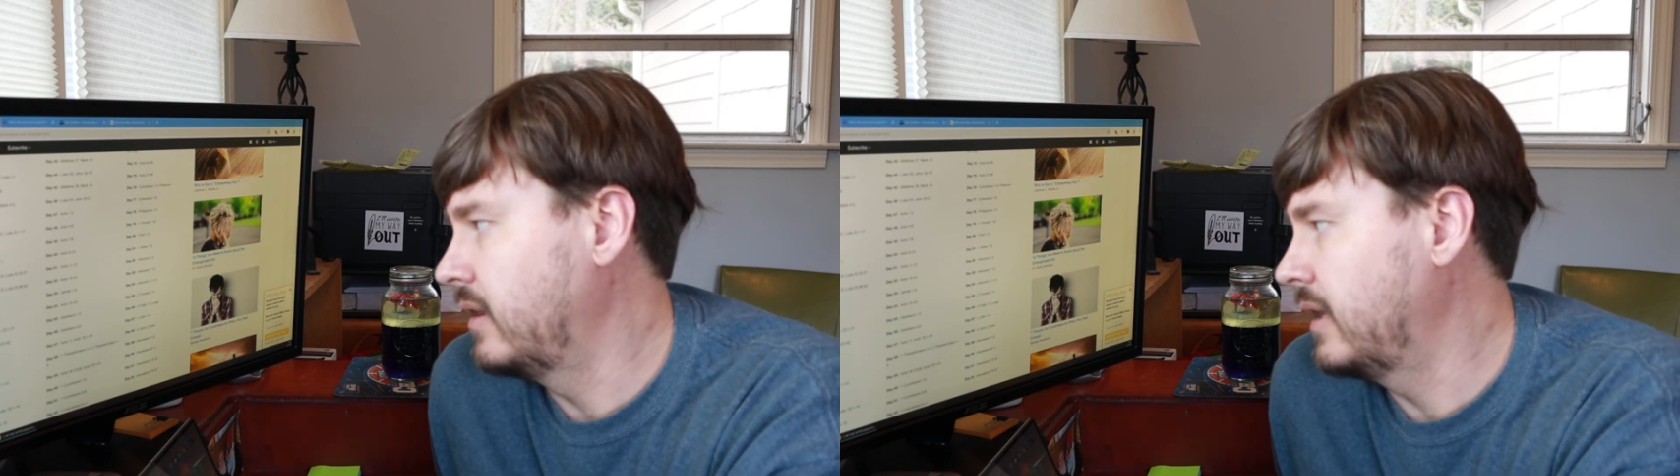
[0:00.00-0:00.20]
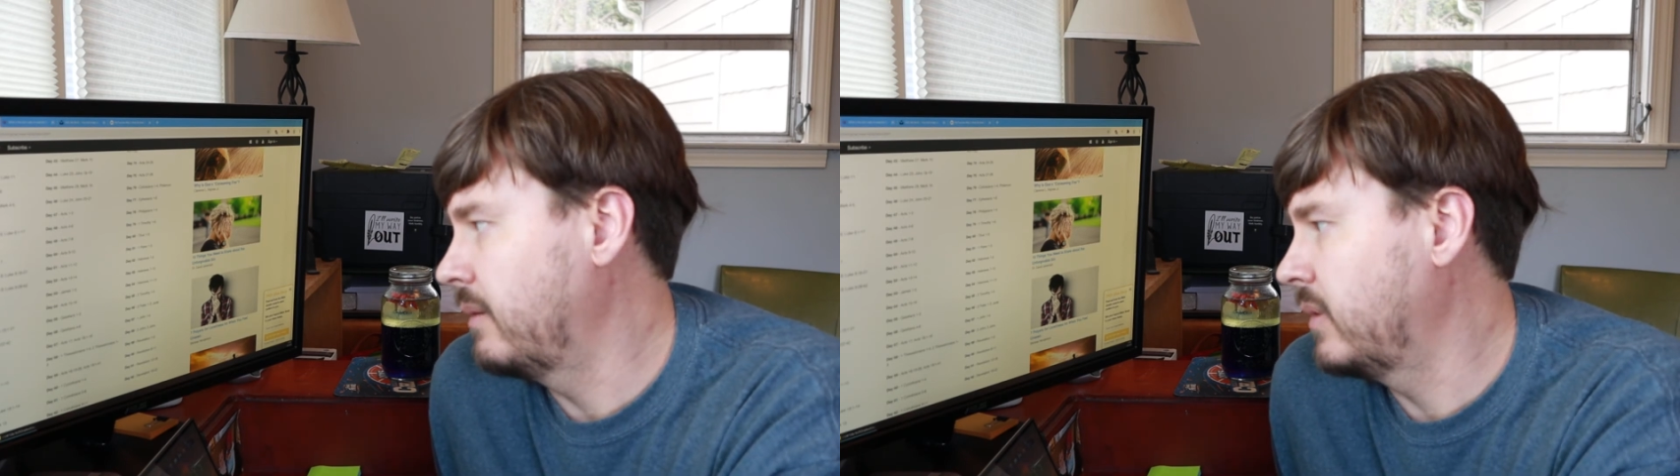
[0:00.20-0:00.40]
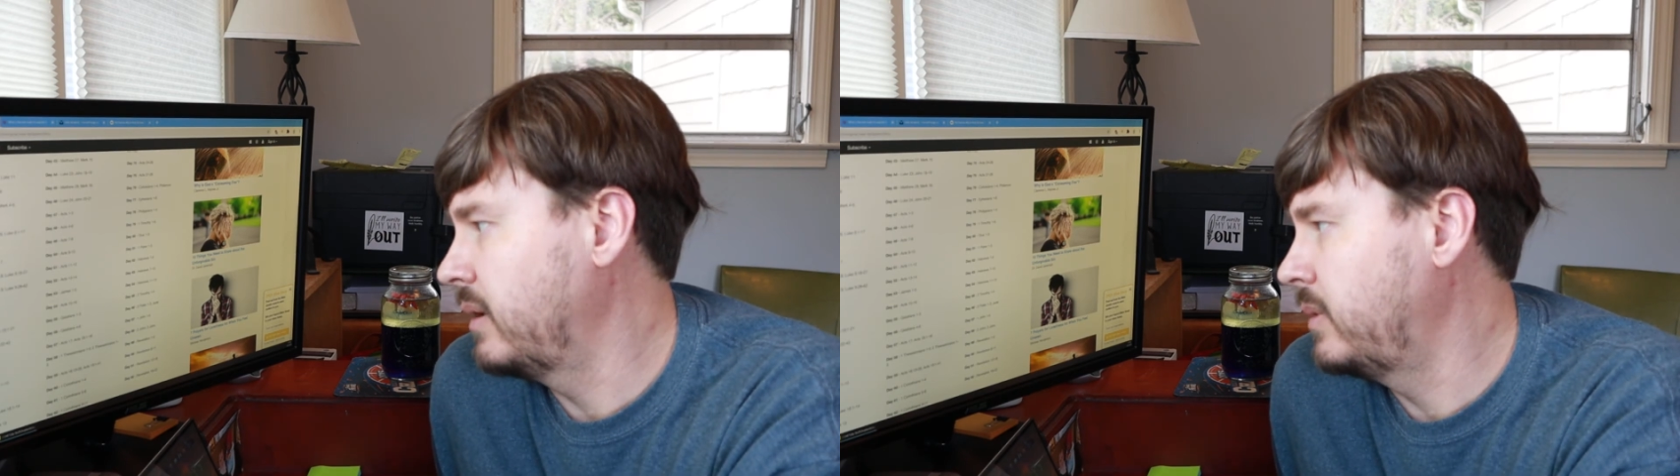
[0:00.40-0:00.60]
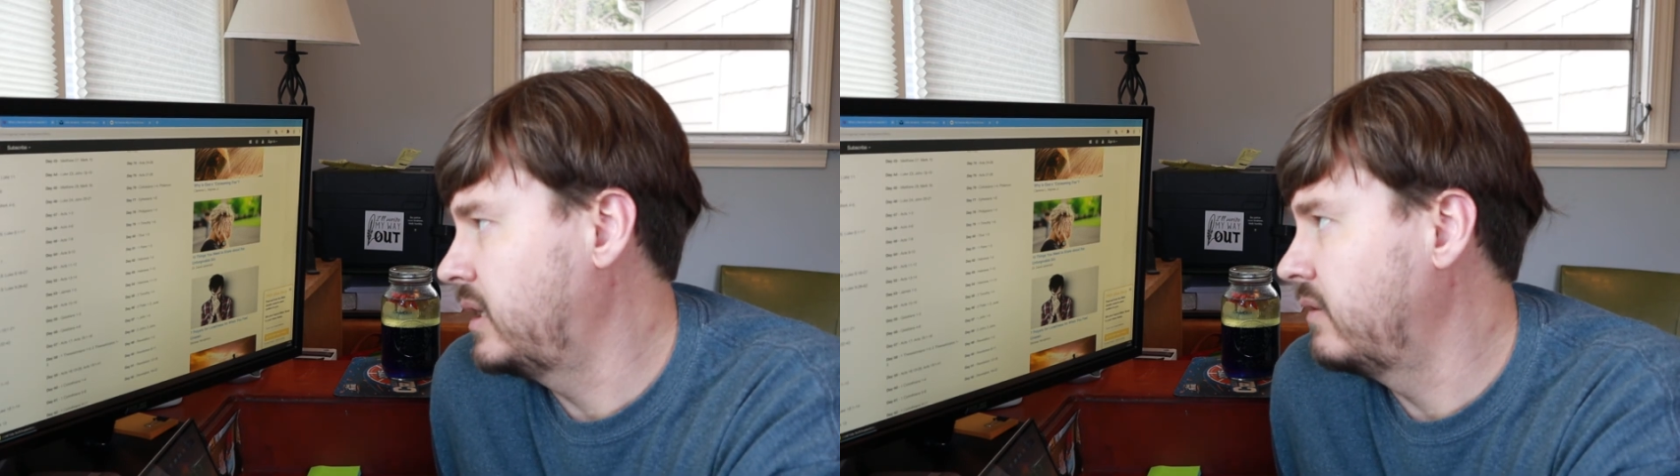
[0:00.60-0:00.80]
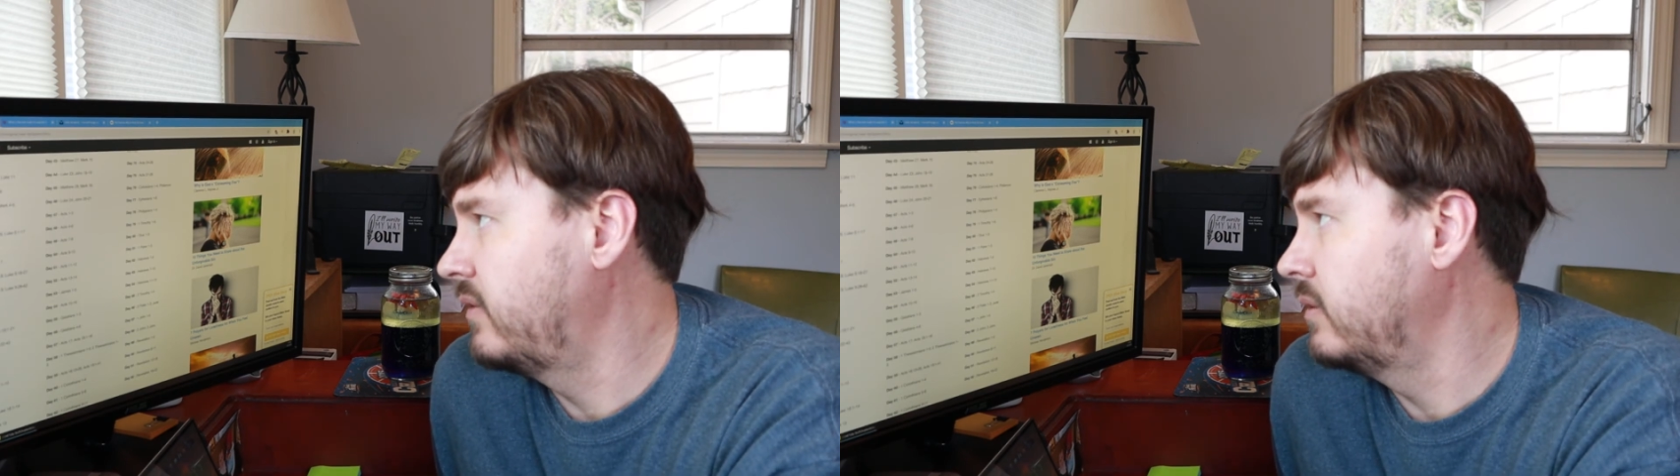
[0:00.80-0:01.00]
that might be
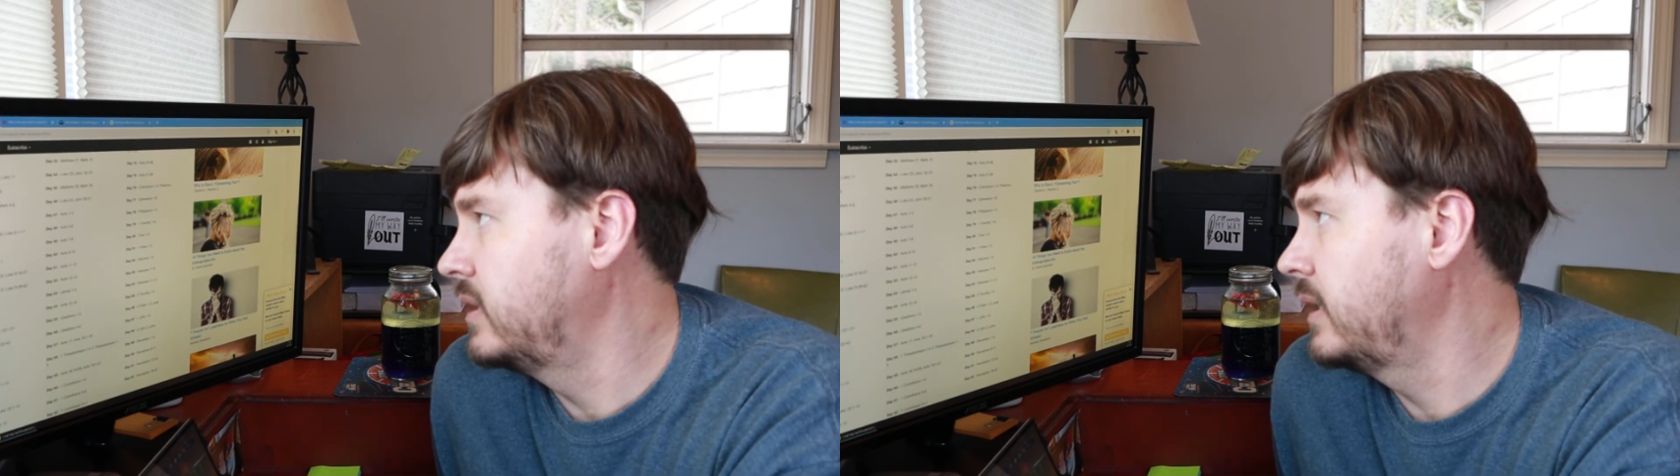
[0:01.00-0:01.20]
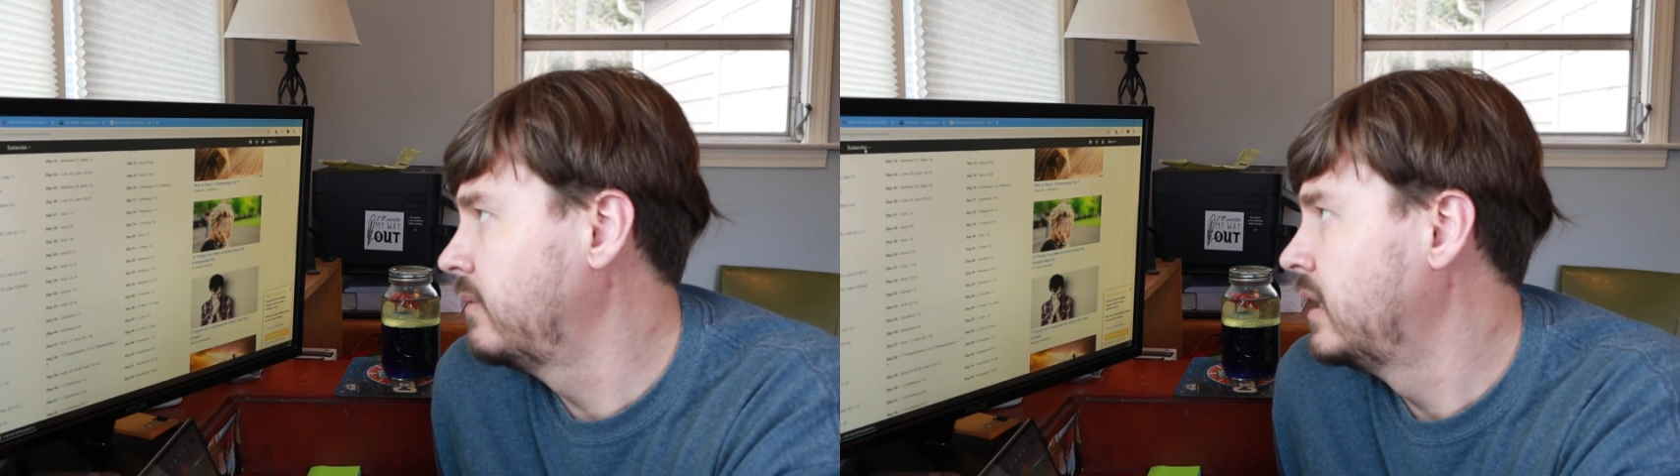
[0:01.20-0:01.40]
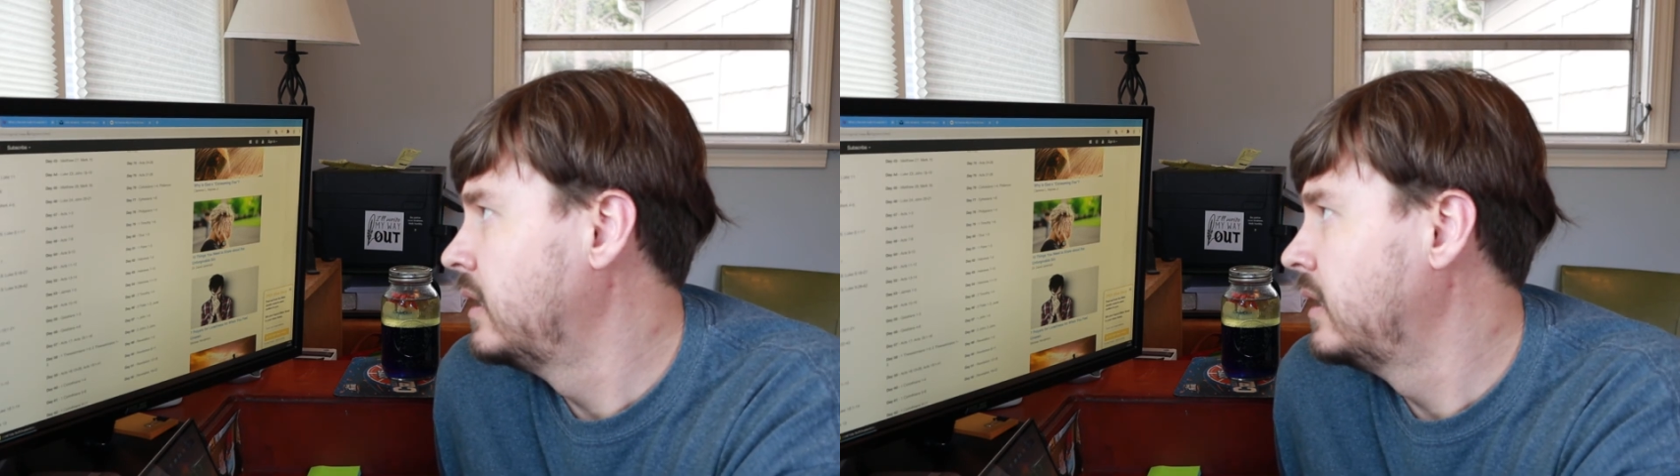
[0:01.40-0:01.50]
confusing.